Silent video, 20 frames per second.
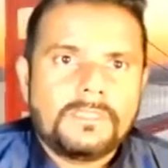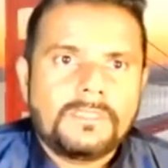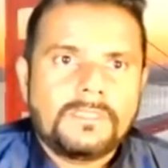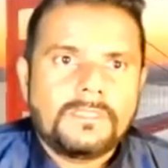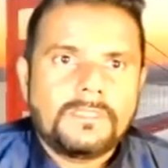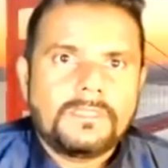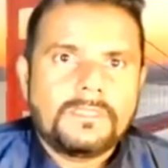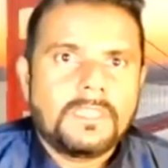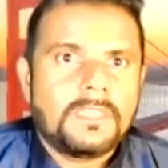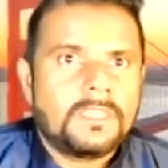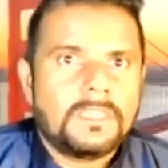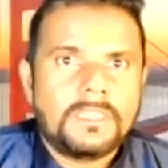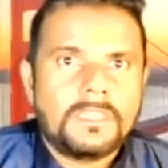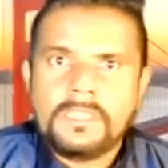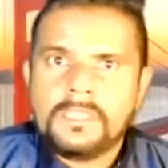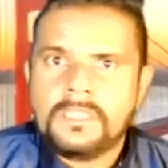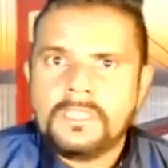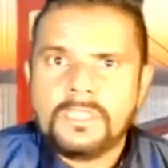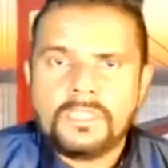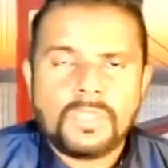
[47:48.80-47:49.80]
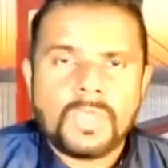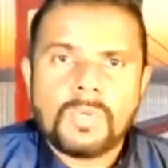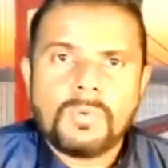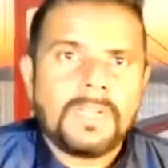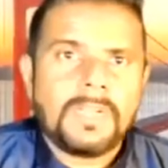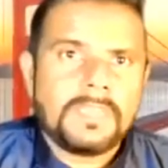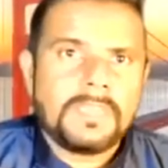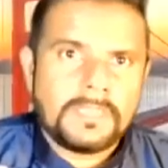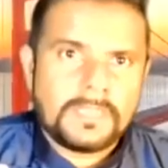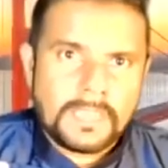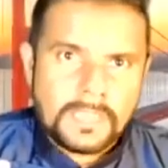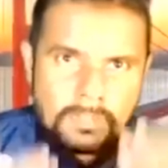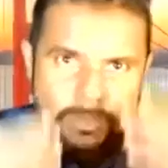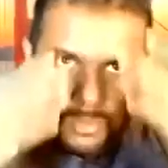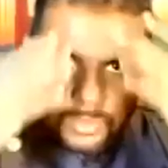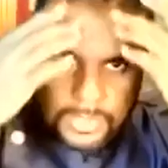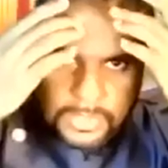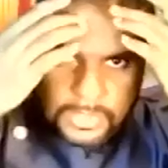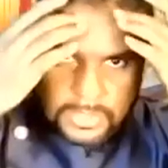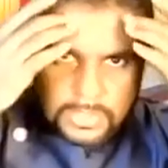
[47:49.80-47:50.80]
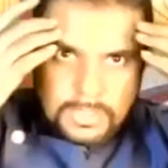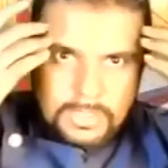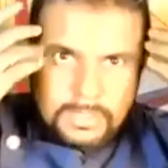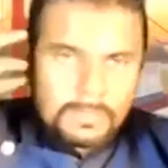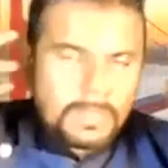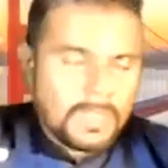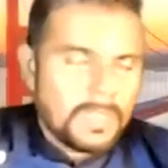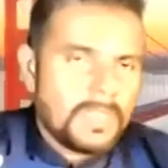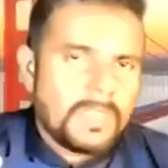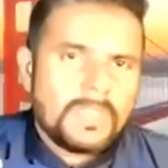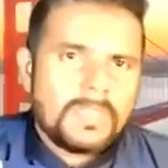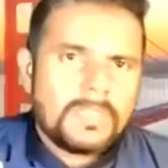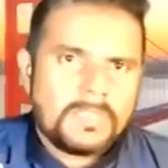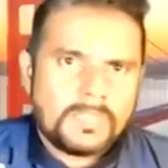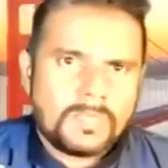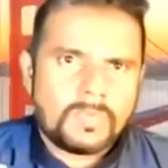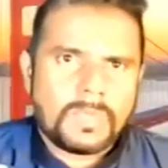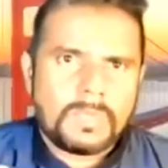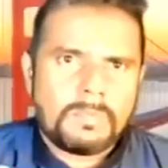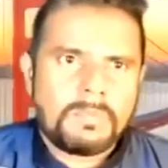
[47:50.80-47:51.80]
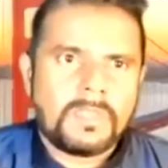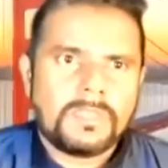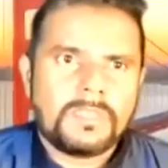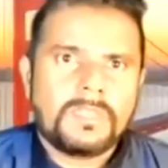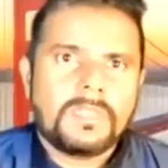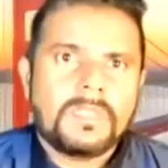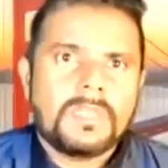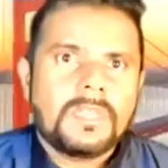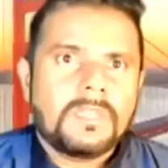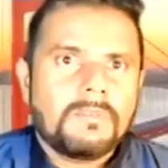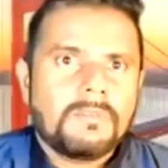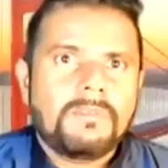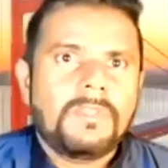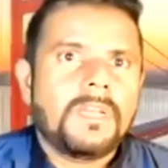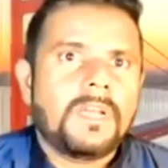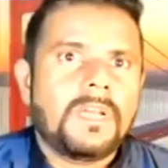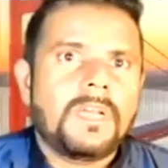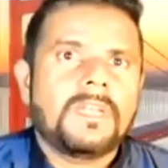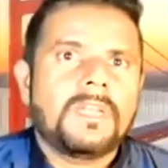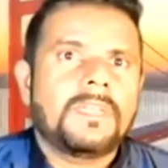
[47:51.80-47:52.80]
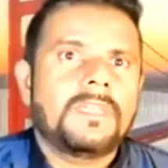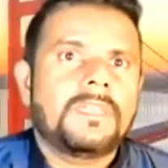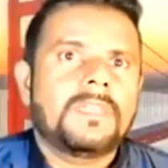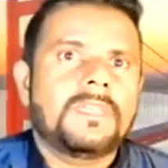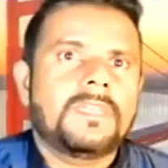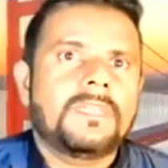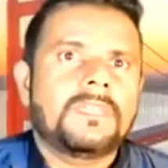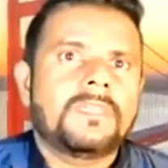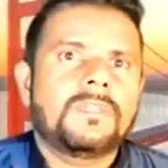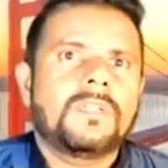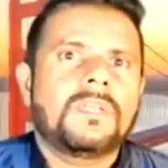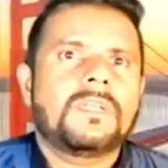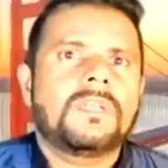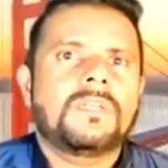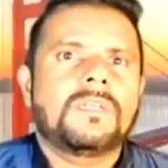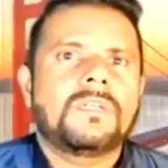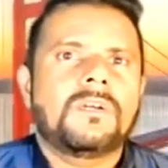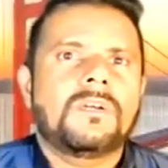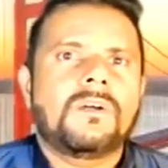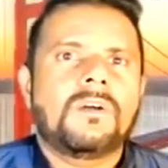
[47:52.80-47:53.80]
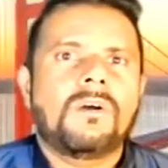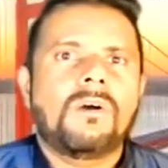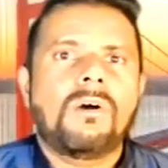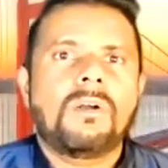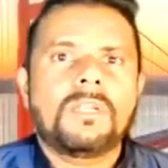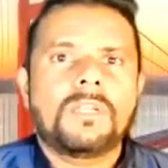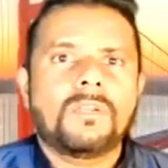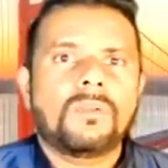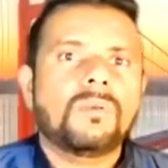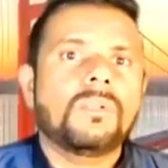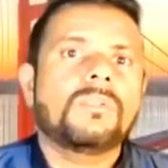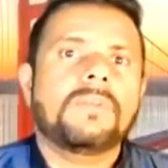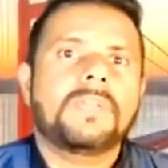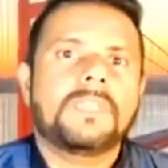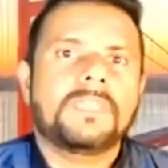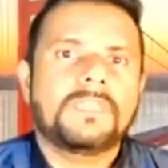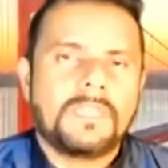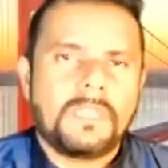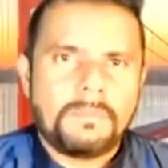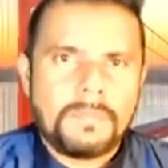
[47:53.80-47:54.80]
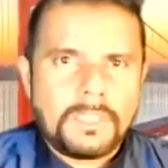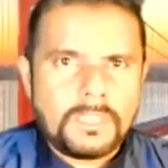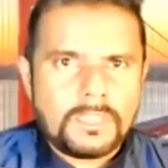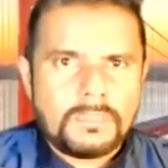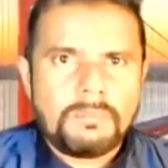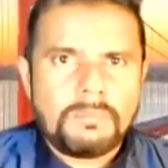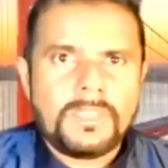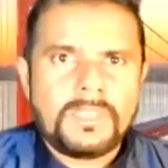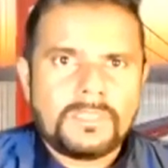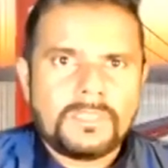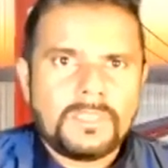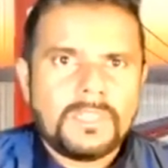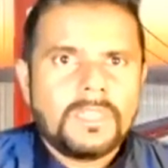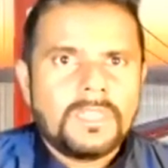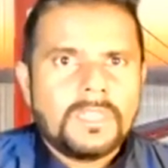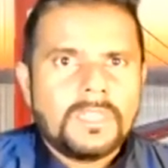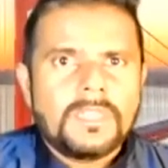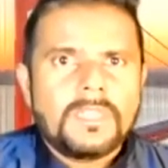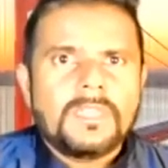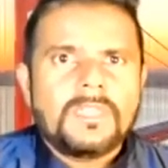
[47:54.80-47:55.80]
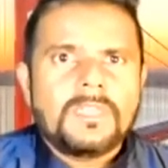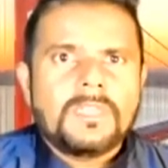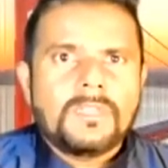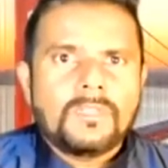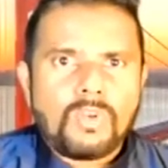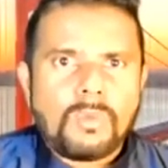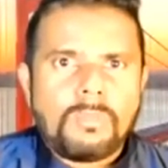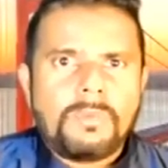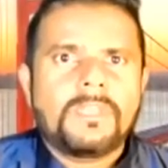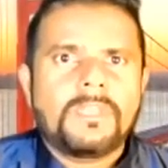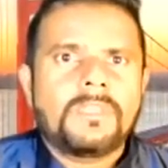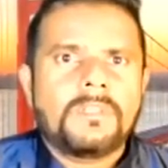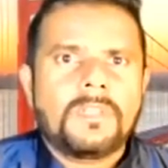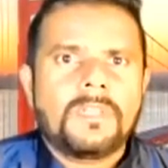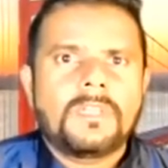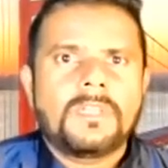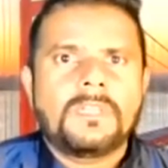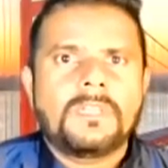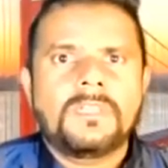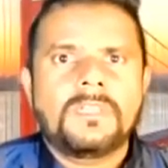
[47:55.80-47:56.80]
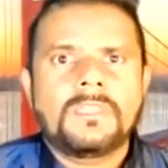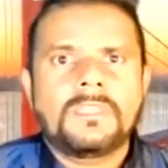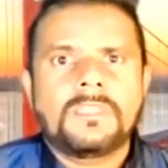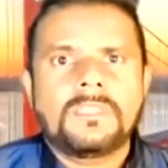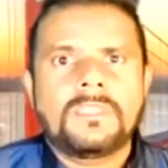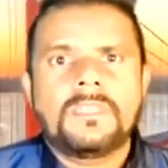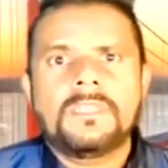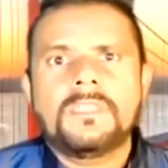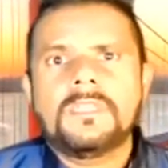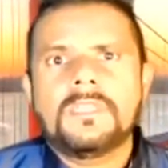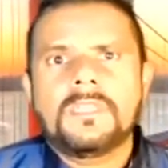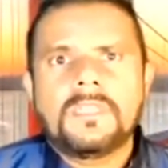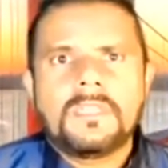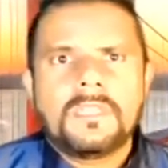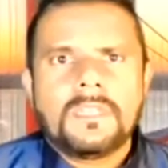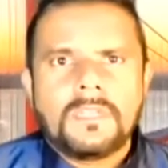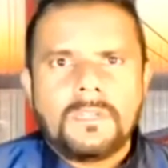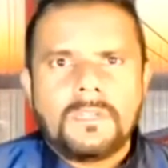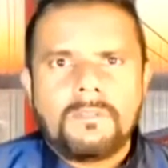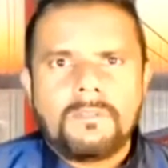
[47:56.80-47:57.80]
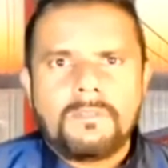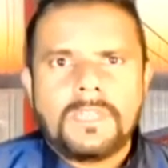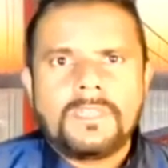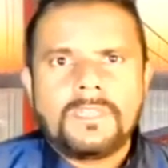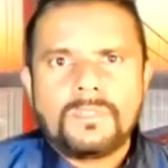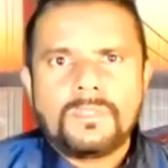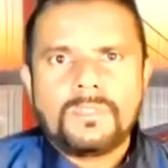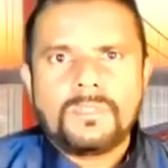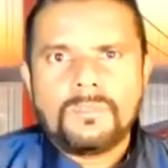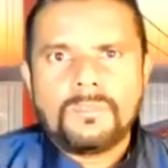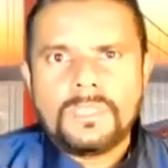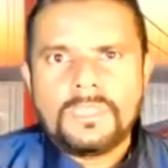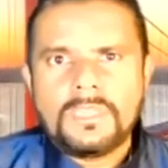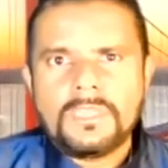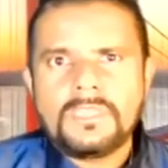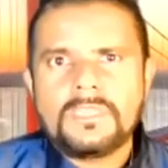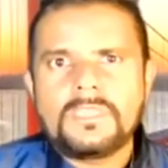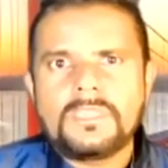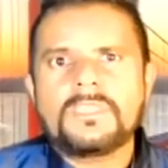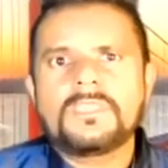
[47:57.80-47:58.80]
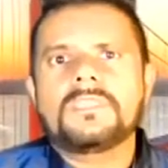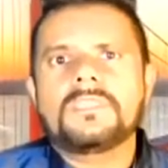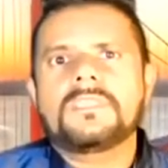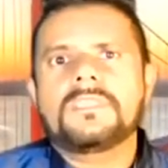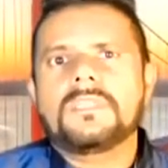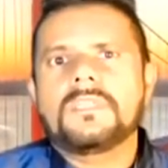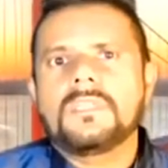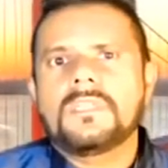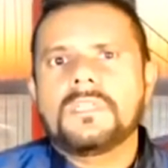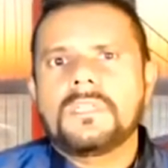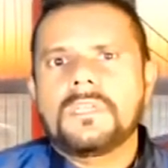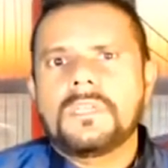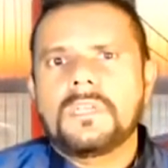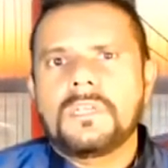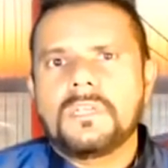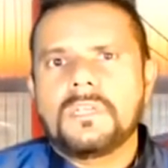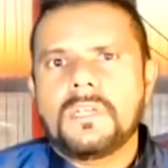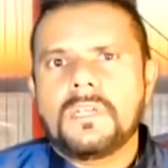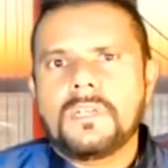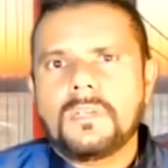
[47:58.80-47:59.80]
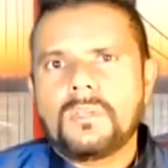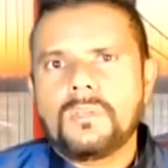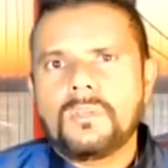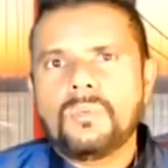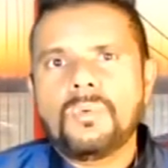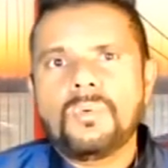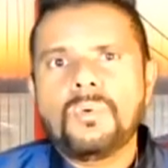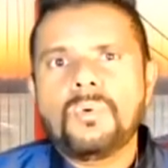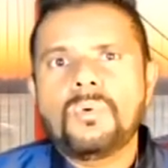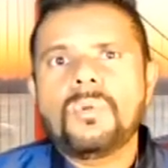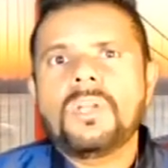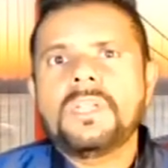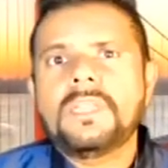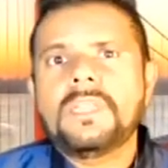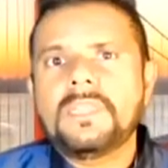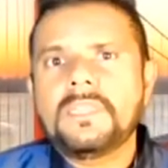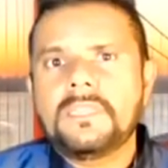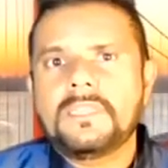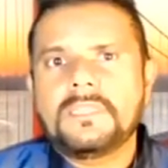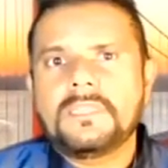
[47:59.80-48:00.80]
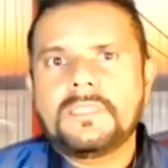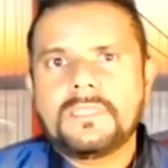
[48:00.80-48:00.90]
In a short while, I'll just start to, you can see some sweat, because we are in a hot and cold weather. I mean, it's mixed tropical sun weather. So we just do not need this.